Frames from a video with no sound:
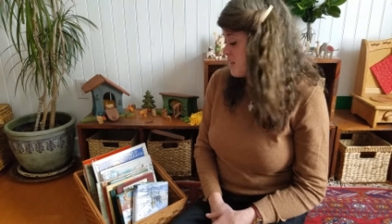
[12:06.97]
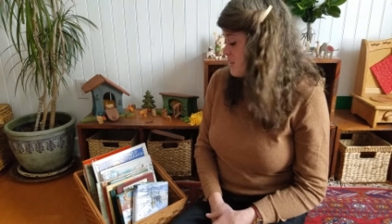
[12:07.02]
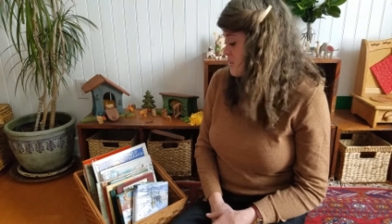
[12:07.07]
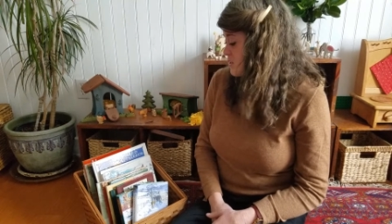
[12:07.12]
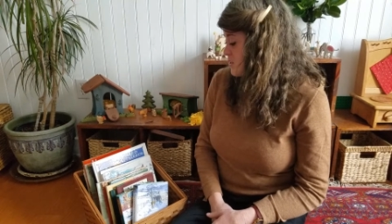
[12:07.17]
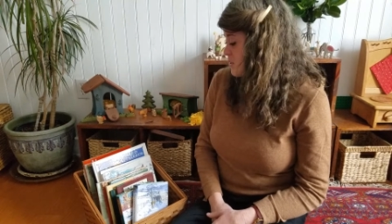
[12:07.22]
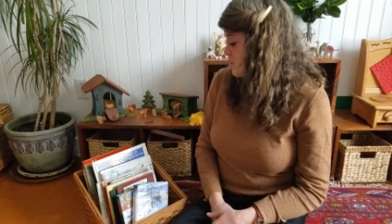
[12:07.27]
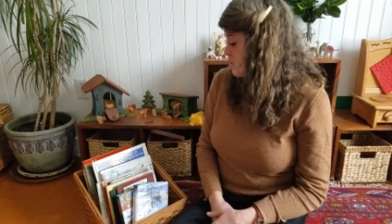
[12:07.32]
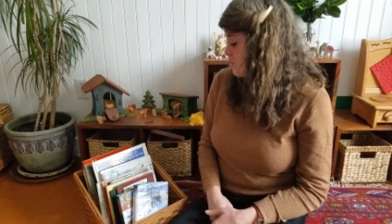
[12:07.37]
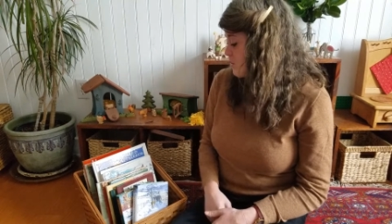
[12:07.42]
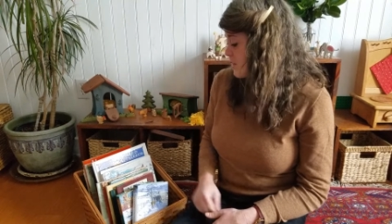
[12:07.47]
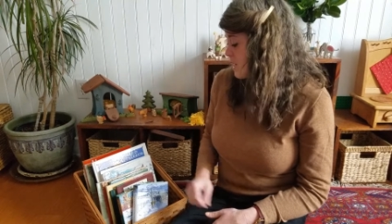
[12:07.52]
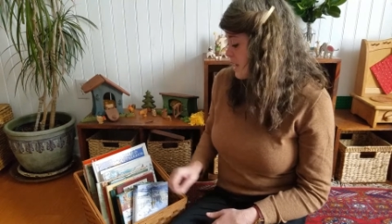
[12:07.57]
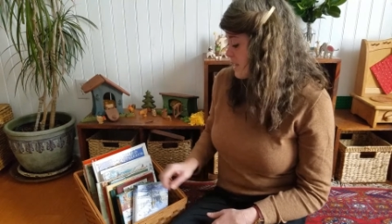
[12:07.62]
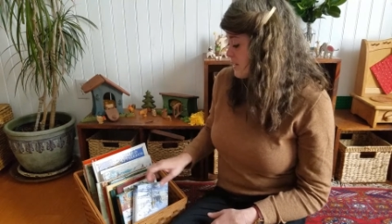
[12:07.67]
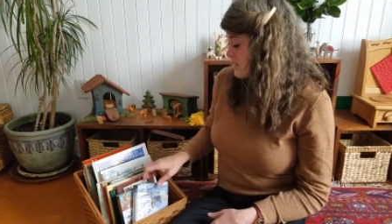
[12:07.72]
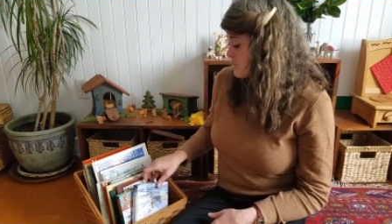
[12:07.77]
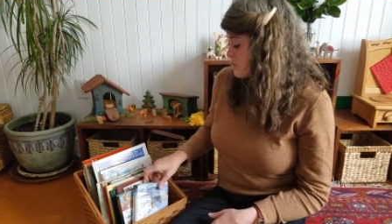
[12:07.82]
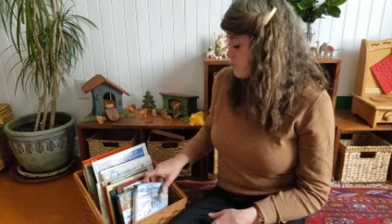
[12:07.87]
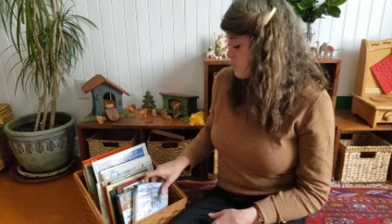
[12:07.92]
So
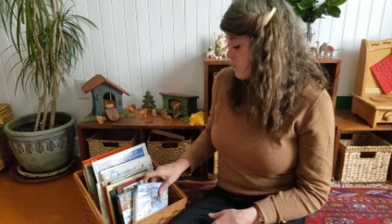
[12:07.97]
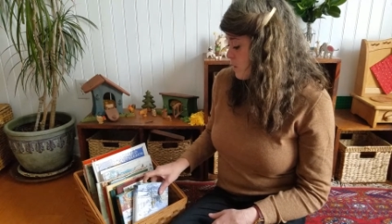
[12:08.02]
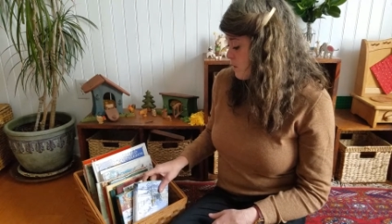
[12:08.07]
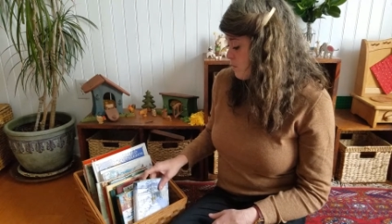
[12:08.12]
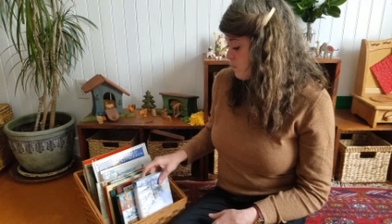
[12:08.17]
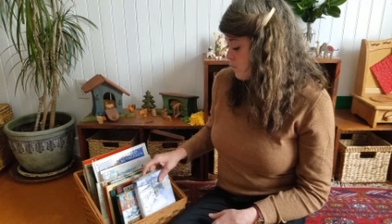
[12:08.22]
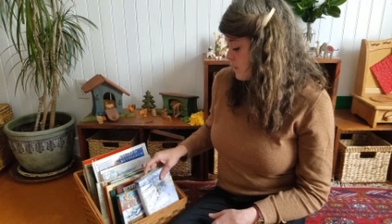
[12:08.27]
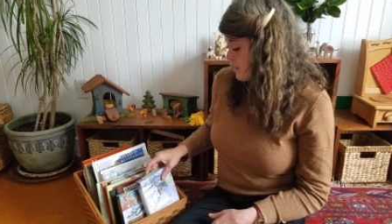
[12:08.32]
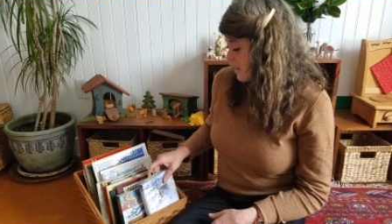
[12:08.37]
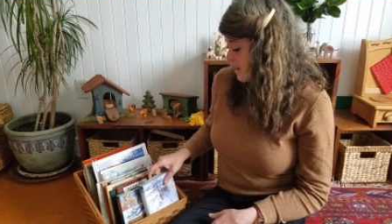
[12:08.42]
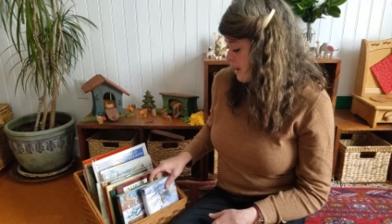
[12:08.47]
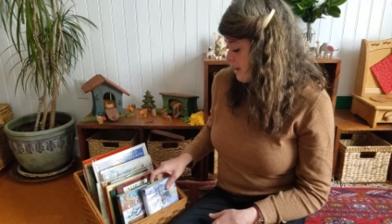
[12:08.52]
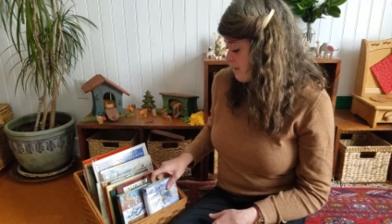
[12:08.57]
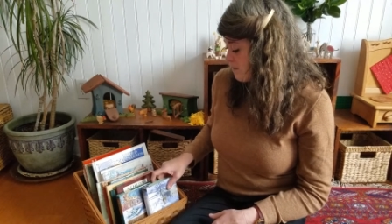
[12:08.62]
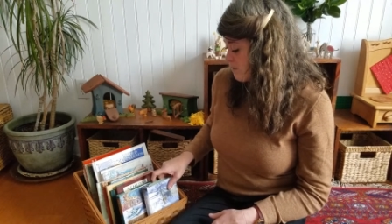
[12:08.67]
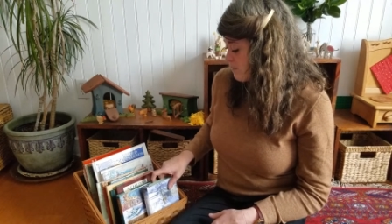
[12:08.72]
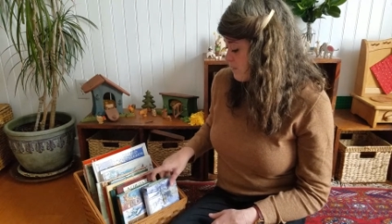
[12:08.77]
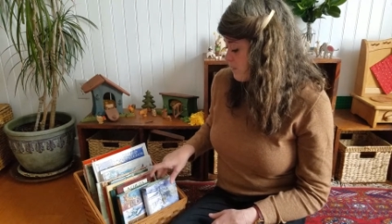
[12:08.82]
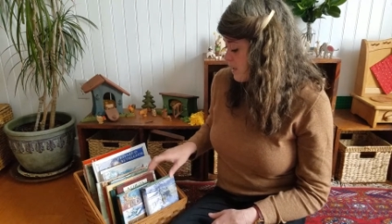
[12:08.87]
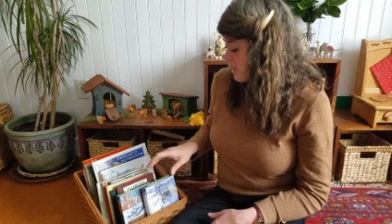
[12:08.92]
that is what we
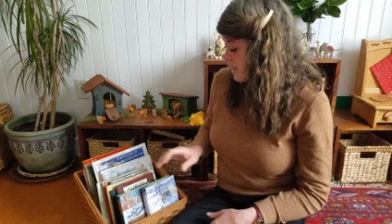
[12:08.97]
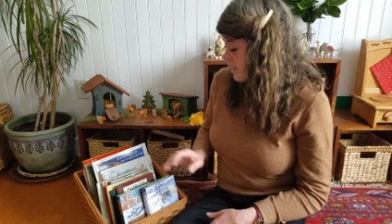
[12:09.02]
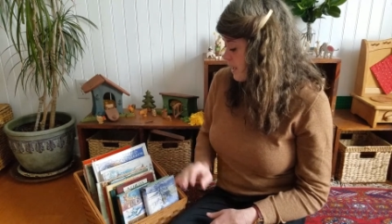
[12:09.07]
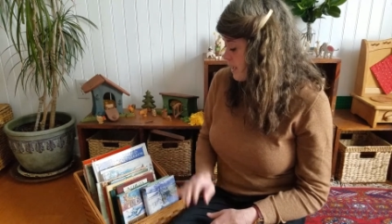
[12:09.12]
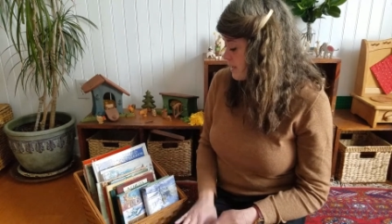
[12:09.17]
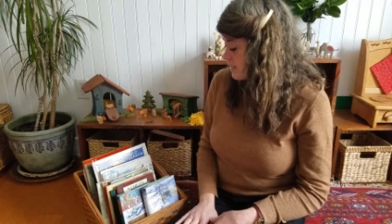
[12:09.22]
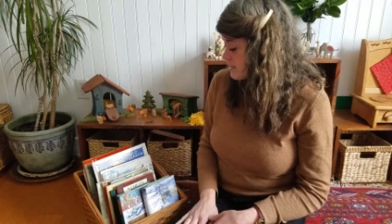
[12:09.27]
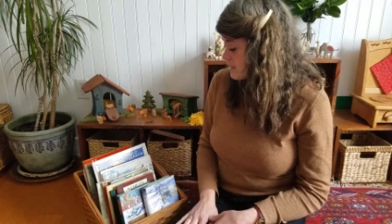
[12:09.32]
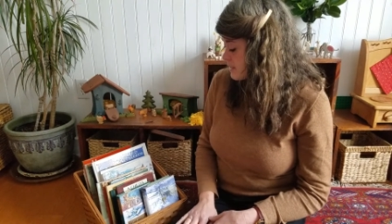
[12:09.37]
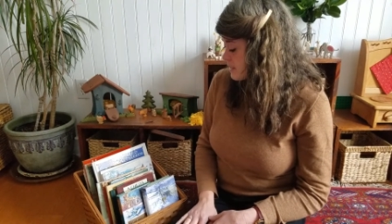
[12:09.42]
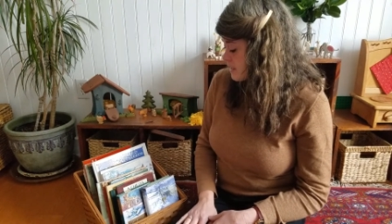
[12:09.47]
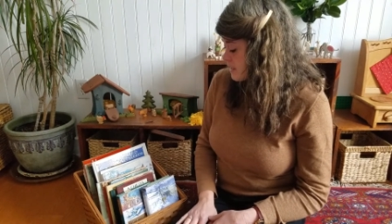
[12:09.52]
have and